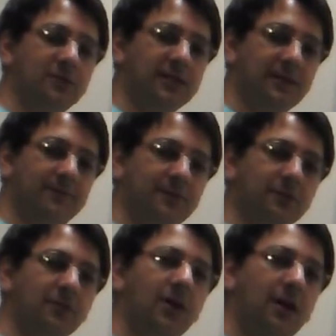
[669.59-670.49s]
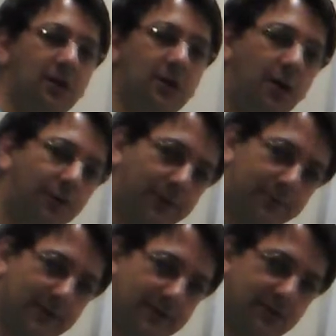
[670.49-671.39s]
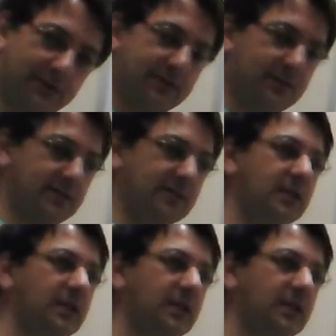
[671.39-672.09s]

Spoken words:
give you lower resonances.